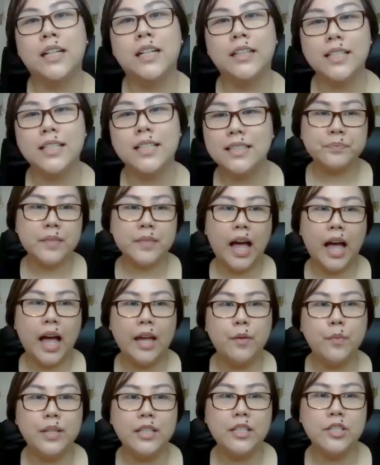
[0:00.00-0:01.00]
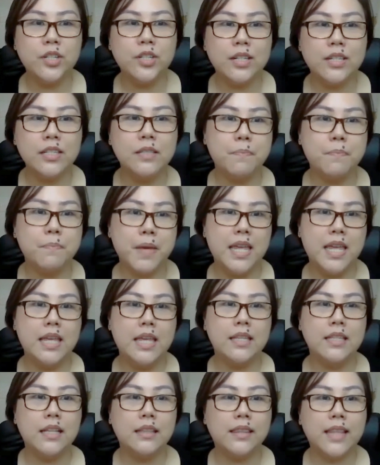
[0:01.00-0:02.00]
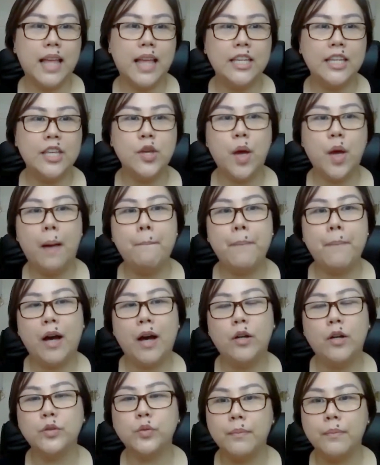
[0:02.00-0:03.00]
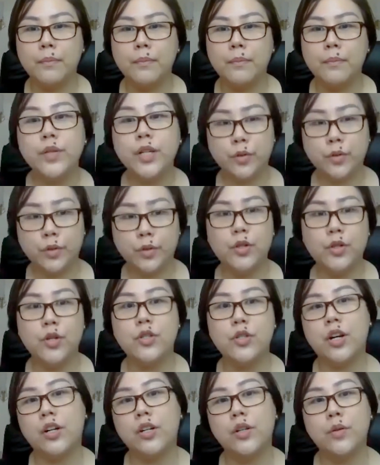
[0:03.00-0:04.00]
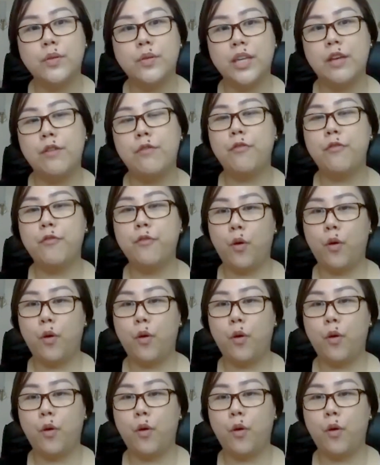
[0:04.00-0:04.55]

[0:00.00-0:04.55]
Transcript: nugget, I will just be telling you about what recruiters are looking